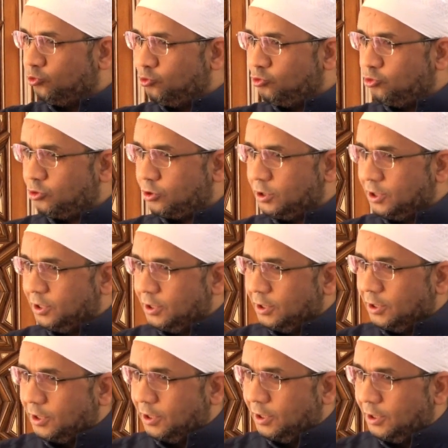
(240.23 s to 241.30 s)
or
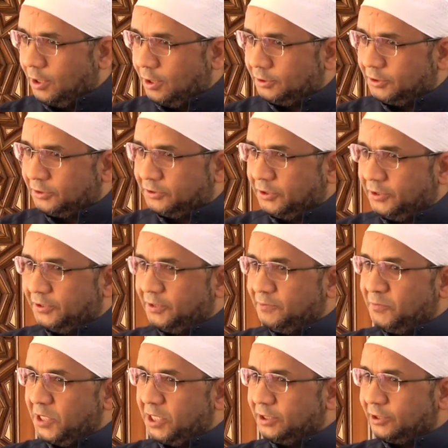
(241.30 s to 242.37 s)
uh, to tell
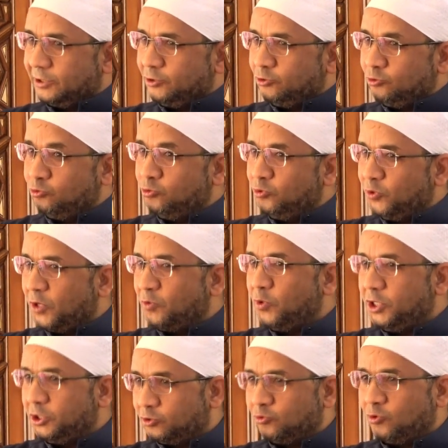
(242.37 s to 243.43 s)
them nicely, you know the
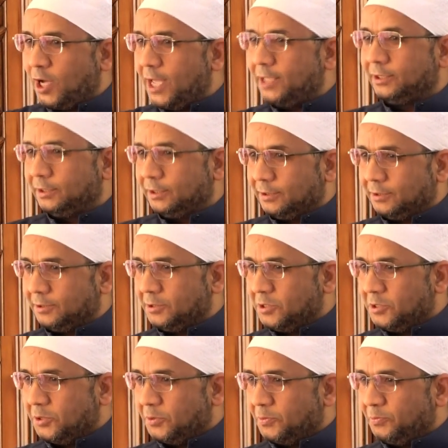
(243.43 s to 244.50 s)
way to handle it.
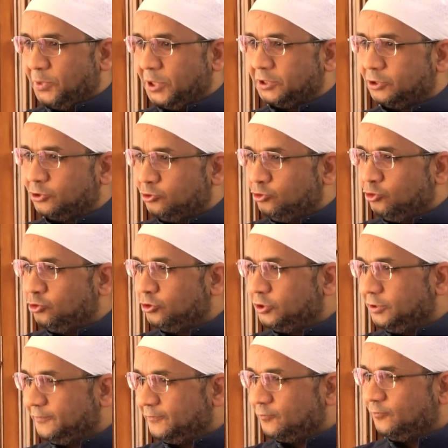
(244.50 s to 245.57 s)
But
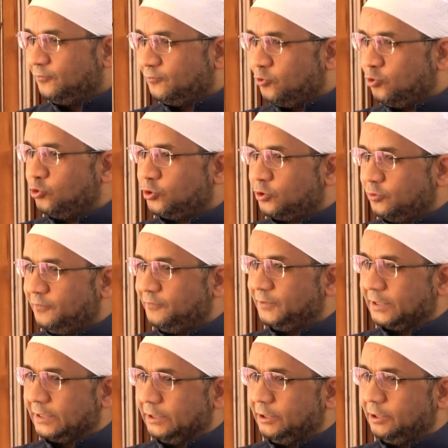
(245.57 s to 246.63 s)
don't, of course,
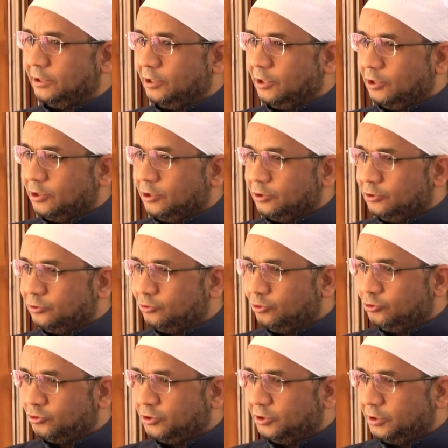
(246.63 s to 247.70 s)
obviously, you
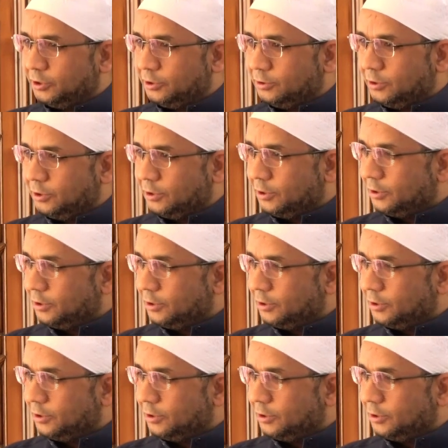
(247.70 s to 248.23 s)
don't uh, uh,